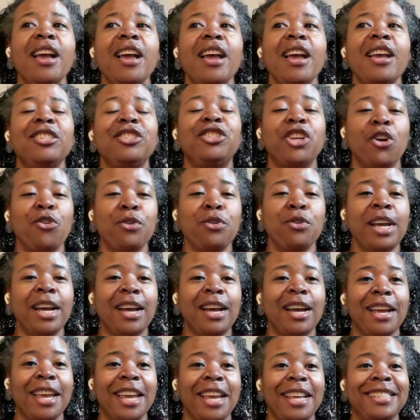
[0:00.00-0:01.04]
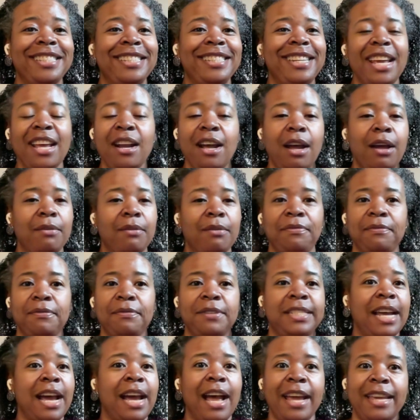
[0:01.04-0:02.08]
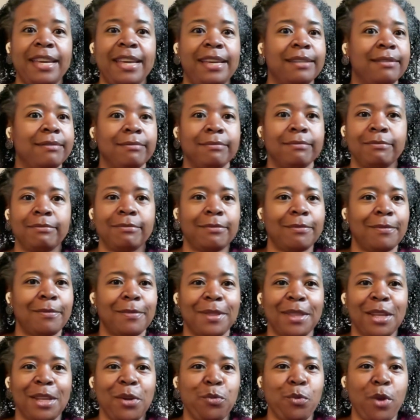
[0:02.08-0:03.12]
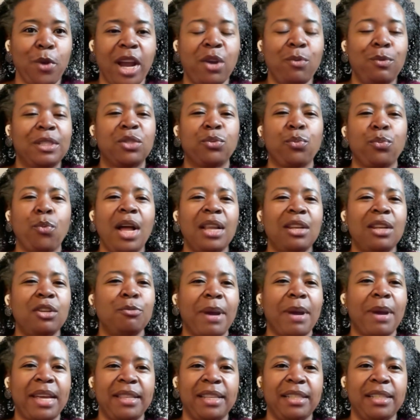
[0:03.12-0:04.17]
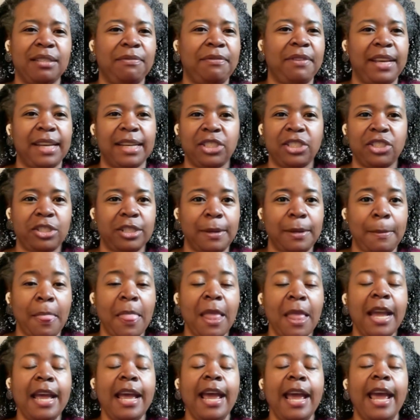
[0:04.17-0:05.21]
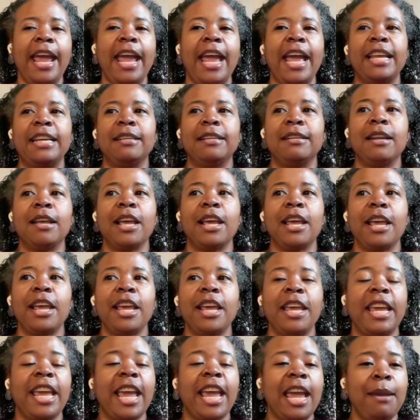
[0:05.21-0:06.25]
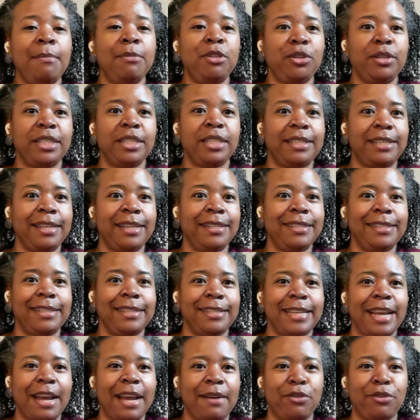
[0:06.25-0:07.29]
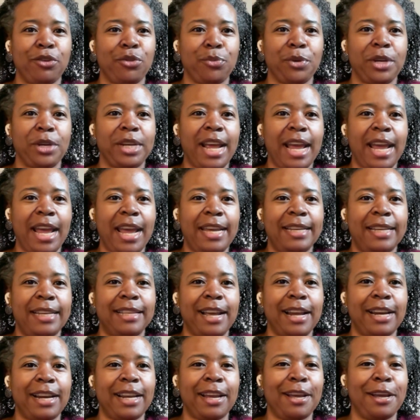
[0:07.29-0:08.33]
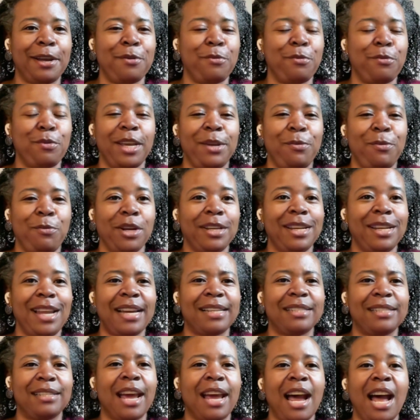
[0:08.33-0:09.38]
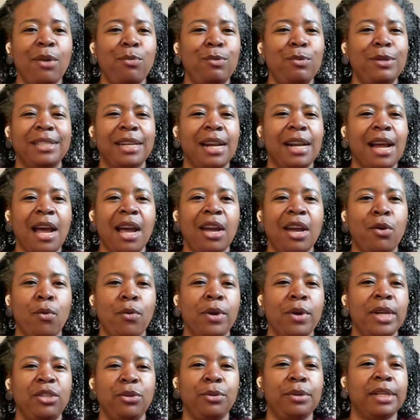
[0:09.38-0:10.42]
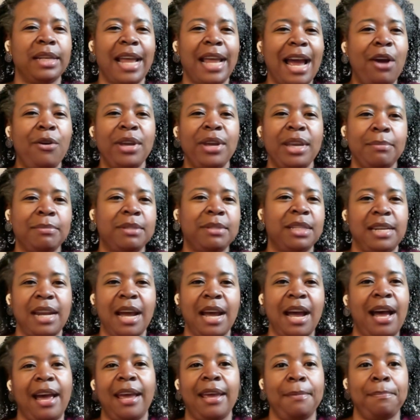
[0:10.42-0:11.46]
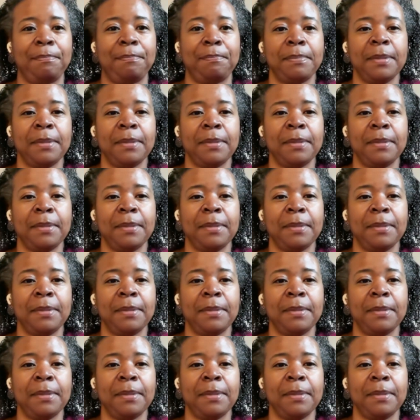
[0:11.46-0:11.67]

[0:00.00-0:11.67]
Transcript: Jonah, instead of dying, right, was swallowed by this fish. And he came to his senses after 3 days that he realized God was not going to allow him to die.